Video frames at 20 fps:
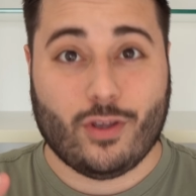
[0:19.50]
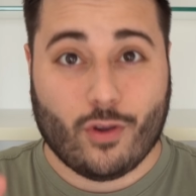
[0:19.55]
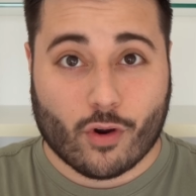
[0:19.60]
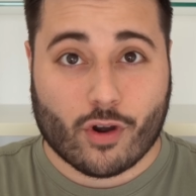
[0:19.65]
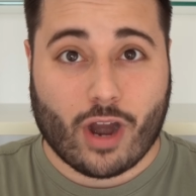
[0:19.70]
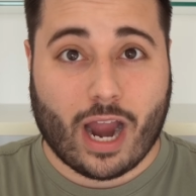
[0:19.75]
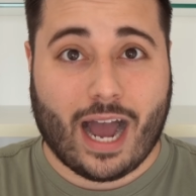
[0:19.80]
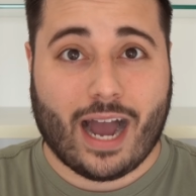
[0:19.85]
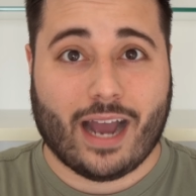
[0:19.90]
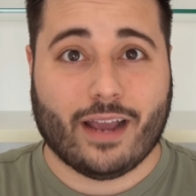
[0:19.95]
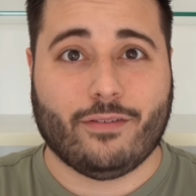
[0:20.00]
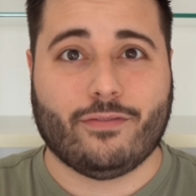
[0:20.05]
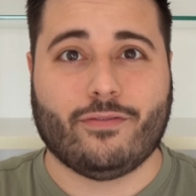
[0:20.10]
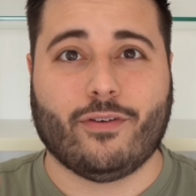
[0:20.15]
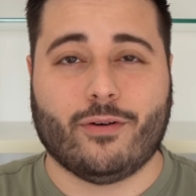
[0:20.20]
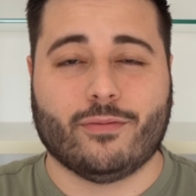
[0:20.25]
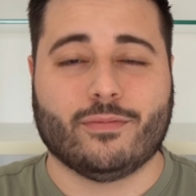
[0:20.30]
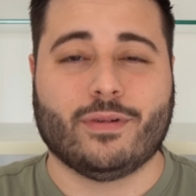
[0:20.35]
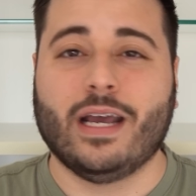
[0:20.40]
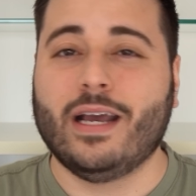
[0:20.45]
your
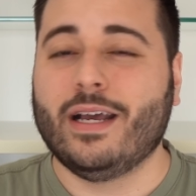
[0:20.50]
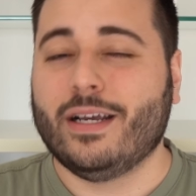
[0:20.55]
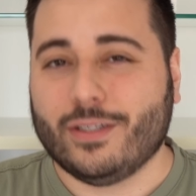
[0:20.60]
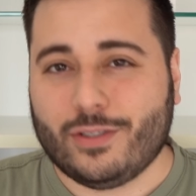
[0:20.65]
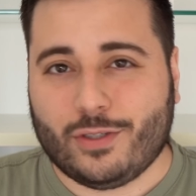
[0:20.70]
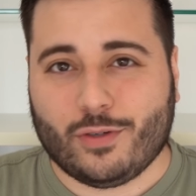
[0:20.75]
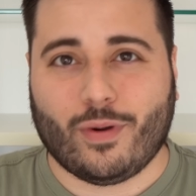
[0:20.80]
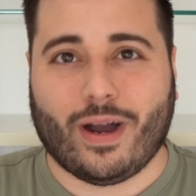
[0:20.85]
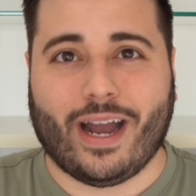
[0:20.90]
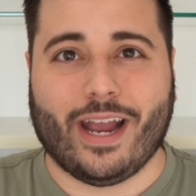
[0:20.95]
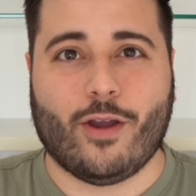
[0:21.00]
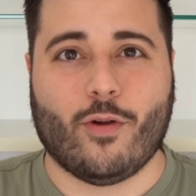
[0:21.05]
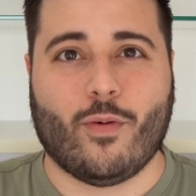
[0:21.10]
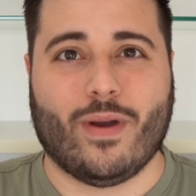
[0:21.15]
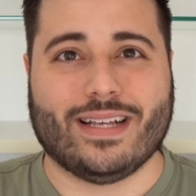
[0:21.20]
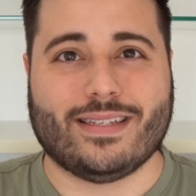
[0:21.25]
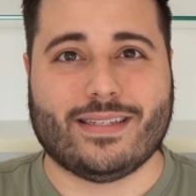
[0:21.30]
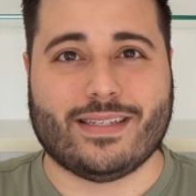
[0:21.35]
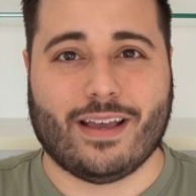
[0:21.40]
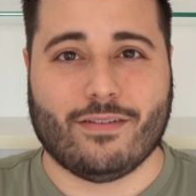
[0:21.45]
iPhone to i O
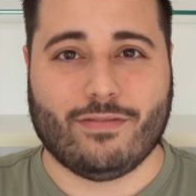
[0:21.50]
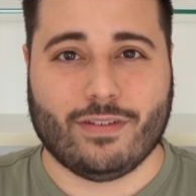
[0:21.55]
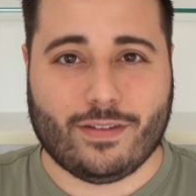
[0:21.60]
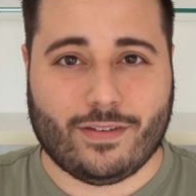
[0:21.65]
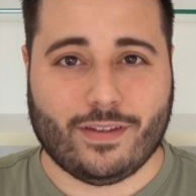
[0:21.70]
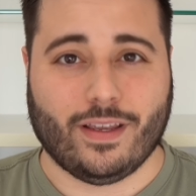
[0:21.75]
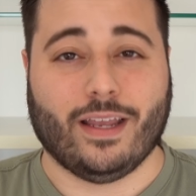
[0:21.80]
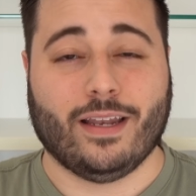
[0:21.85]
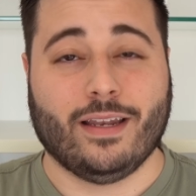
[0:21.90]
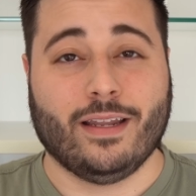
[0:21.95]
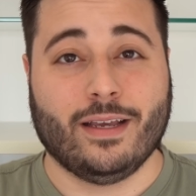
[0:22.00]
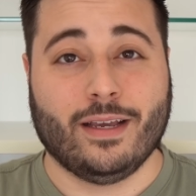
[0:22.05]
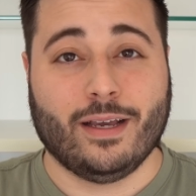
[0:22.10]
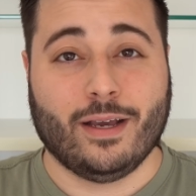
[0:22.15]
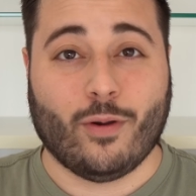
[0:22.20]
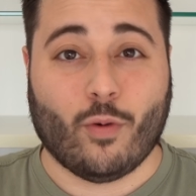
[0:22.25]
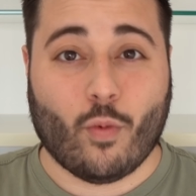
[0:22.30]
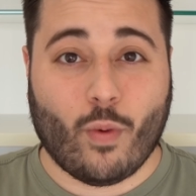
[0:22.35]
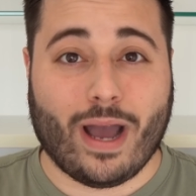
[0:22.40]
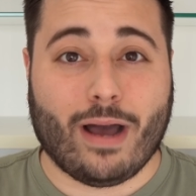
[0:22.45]
S seventeen.
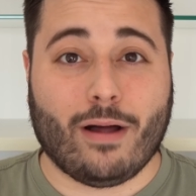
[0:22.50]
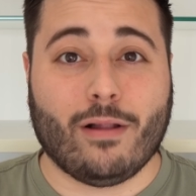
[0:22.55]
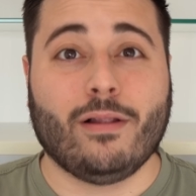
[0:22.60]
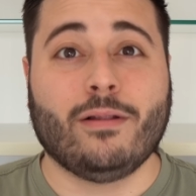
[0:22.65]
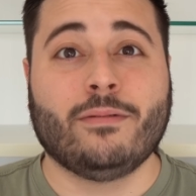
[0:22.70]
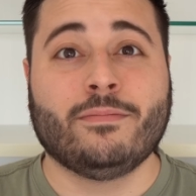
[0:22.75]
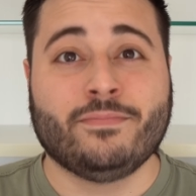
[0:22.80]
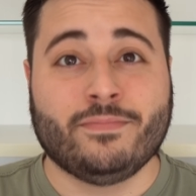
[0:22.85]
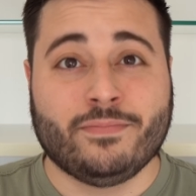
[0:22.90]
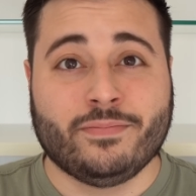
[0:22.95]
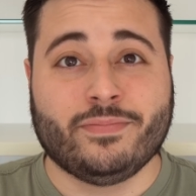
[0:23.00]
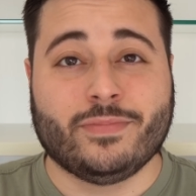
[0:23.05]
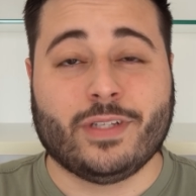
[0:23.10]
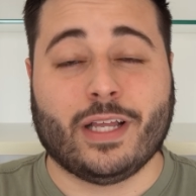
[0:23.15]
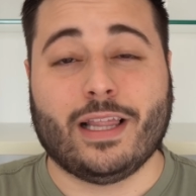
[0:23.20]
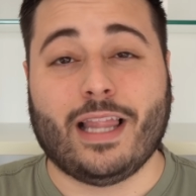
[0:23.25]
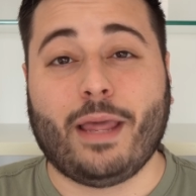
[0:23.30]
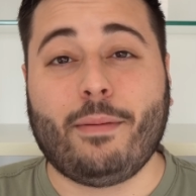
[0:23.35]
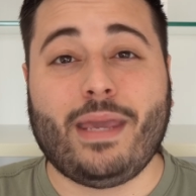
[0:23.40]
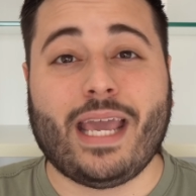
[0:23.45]
Well,
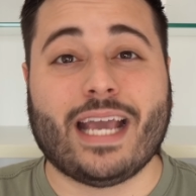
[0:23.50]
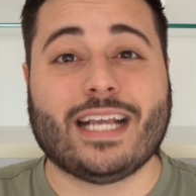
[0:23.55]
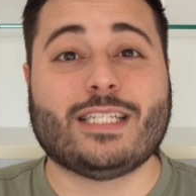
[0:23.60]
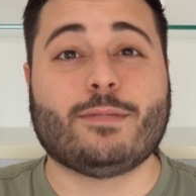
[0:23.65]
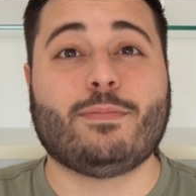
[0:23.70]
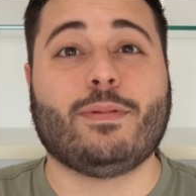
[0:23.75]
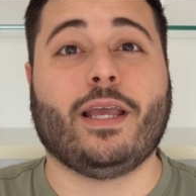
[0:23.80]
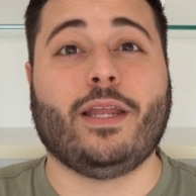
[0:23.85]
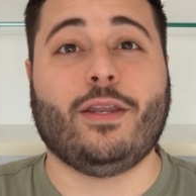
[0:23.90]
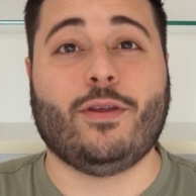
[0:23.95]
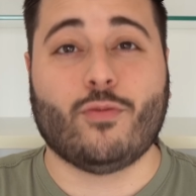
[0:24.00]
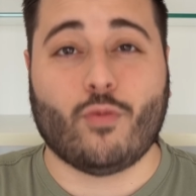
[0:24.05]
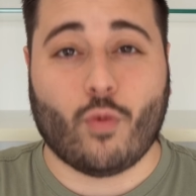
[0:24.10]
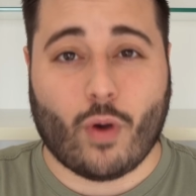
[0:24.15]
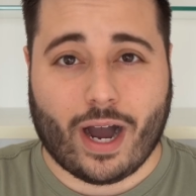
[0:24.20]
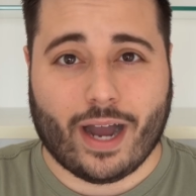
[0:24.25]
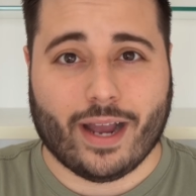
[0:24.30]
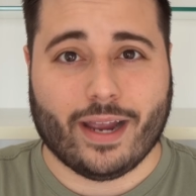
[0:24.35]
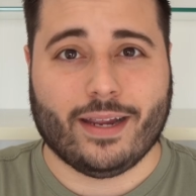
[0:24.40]
let me explain you why.